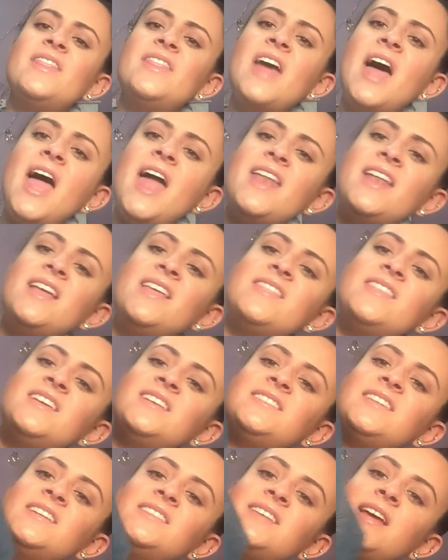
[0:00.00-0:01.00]
Then
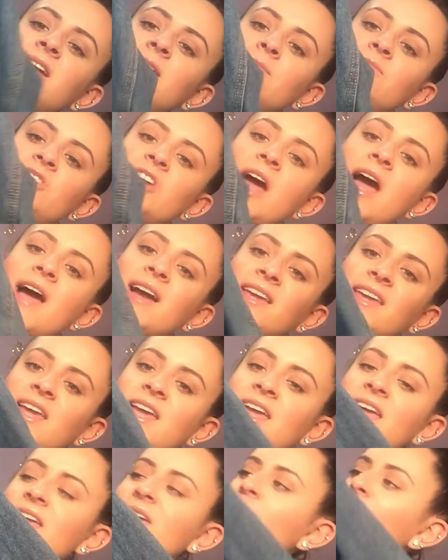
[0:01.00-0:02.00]
this denim
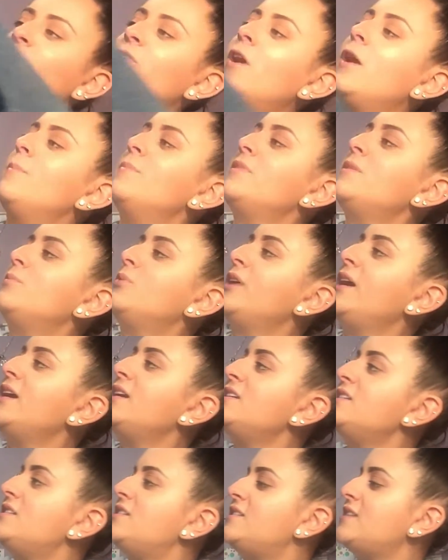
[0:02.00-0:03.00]
jacket from the
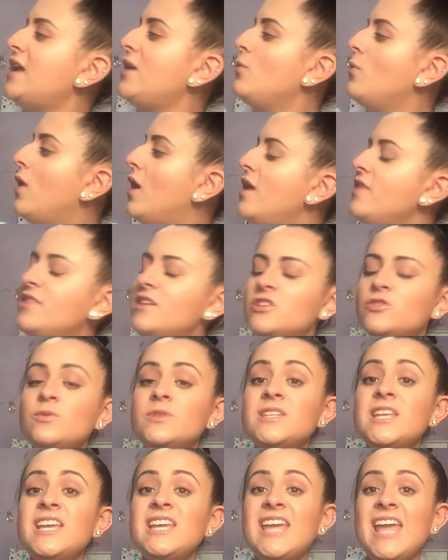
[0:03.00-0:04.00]
brand Say What. This
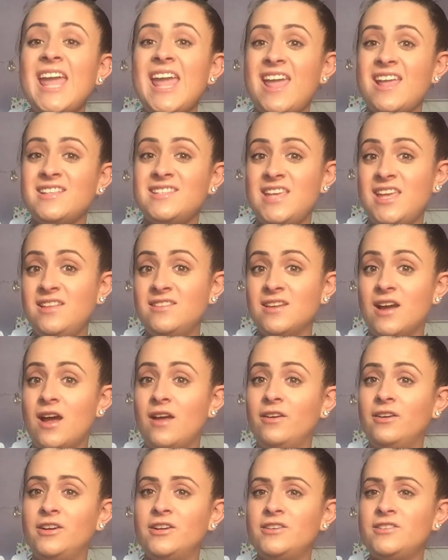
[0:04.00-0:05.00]
was like
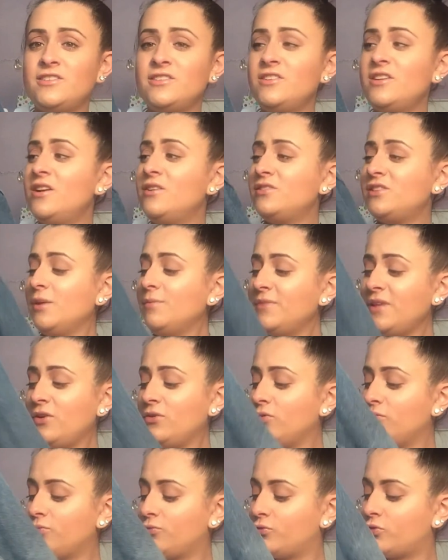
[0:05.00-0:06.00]
$18.
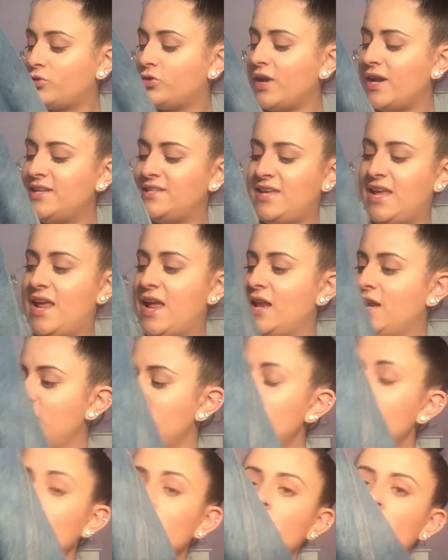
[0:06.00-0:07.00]
Something crazy, and
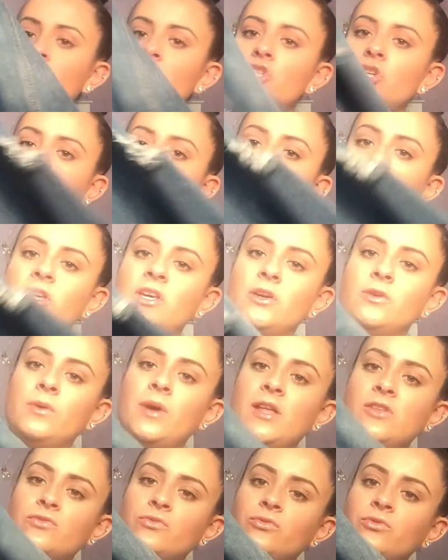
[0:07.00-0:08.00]
it's so
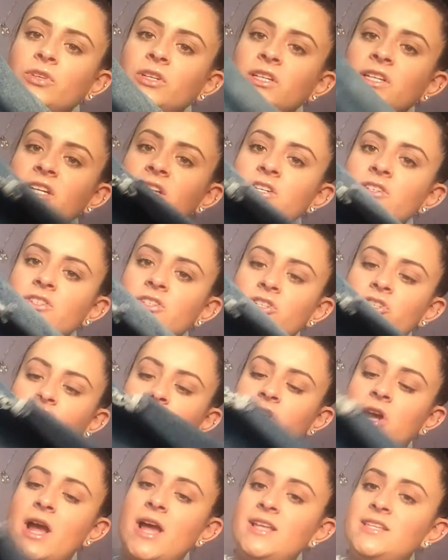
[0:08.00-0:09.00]
cute. It's really
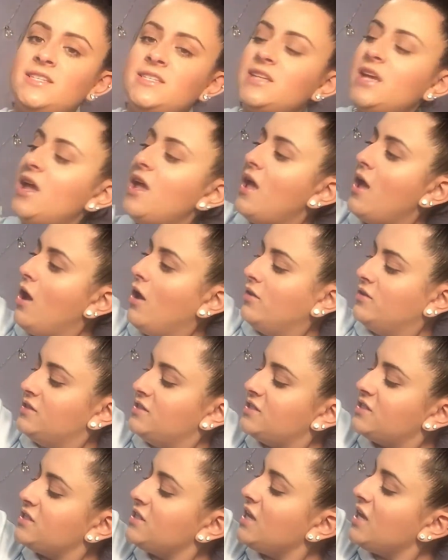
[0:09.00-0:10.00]
distressed on the
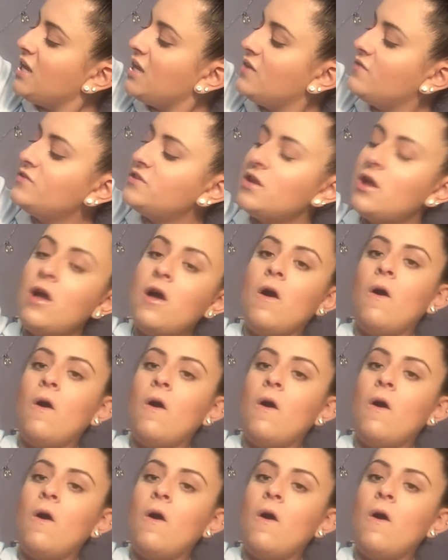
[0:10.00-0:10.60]
sleeves,